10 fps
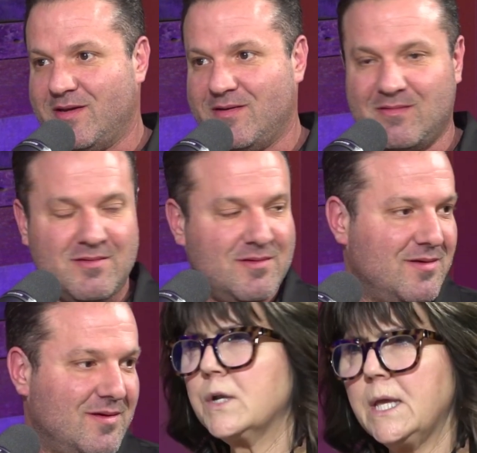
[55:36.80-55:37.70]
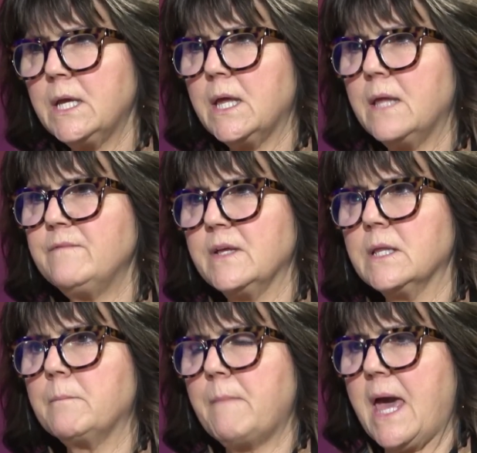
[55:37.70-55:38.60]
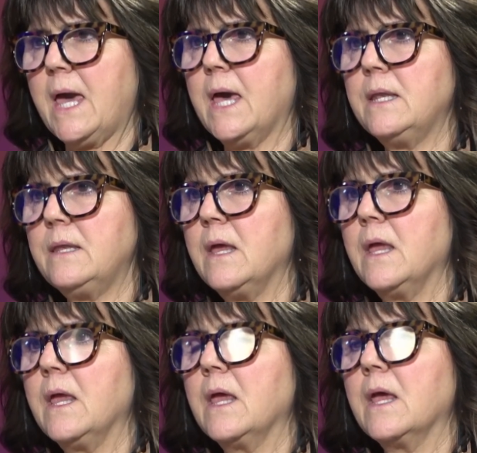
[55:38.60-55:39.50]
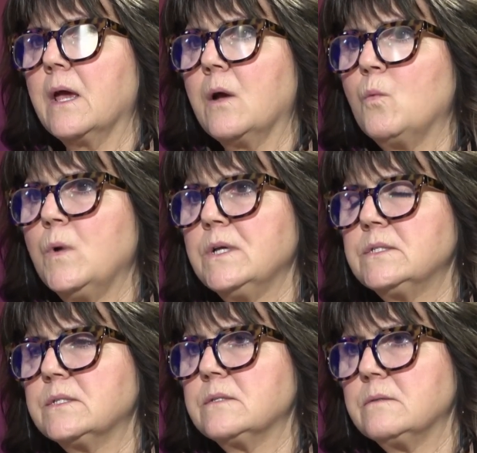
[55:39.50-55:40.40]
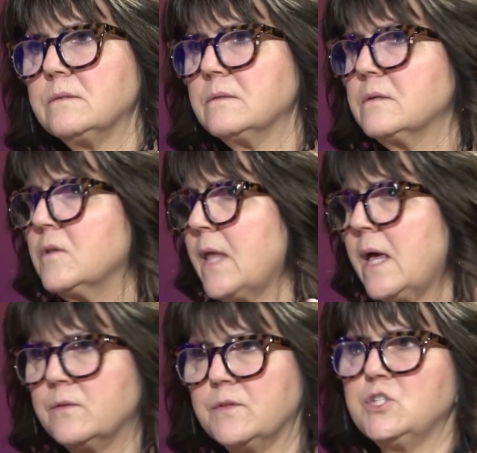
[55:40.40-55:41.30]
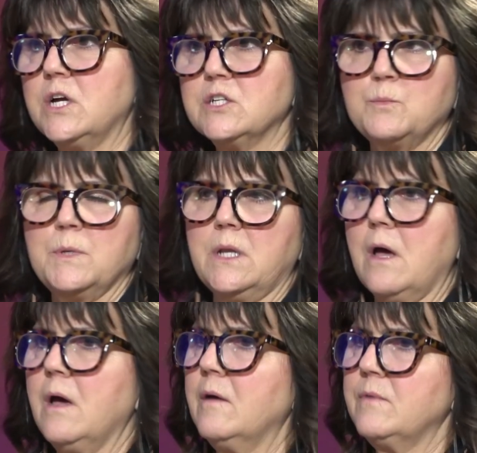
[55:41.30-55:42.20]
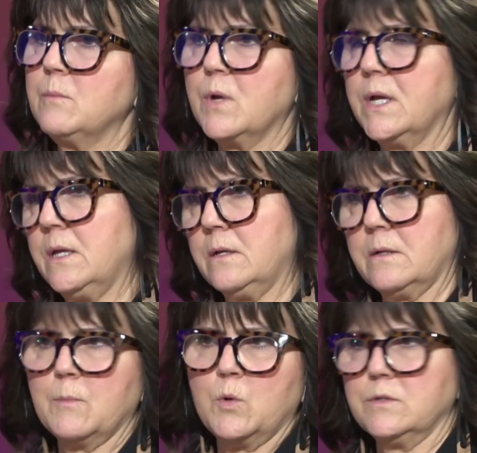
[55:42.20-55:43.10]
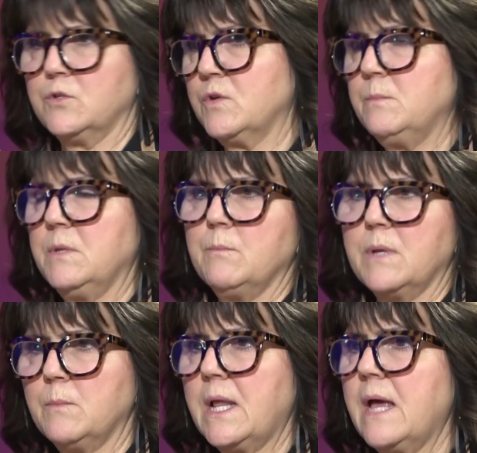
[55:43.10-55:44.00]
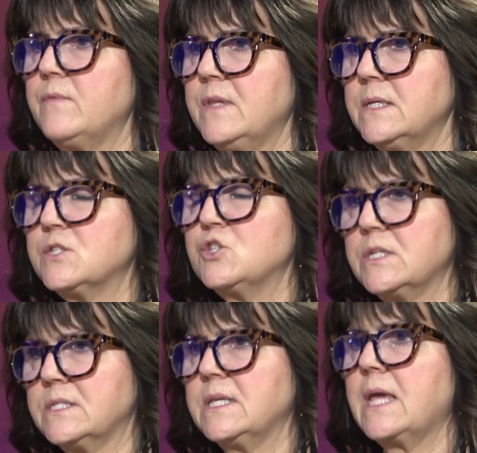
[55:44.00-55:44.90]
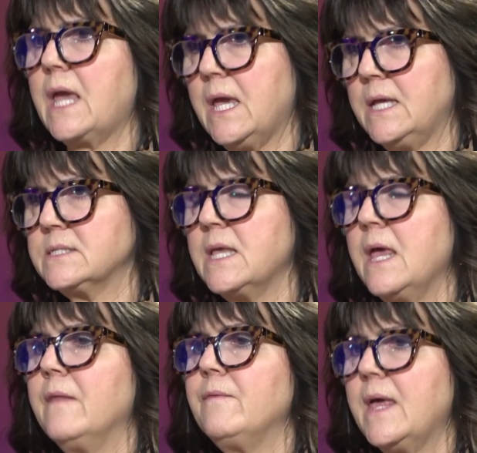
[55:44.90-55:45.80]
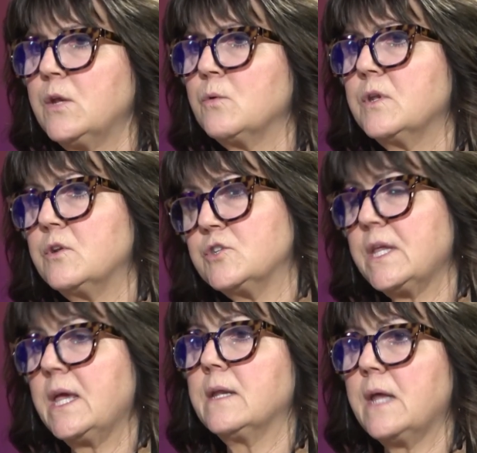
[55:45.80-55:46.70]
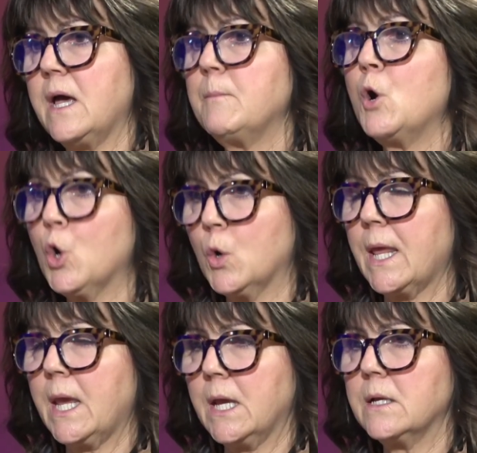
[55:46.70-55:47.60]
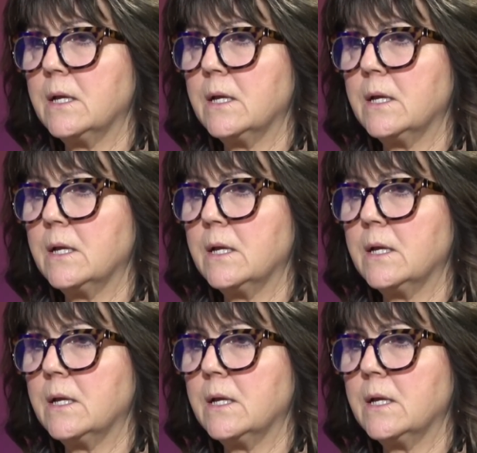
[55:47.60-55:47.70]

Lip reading: of hurting and feeling bad was clouded the judgment of I'm going to treatment, but I'm going to have this just in case they don't understand I'm hurting.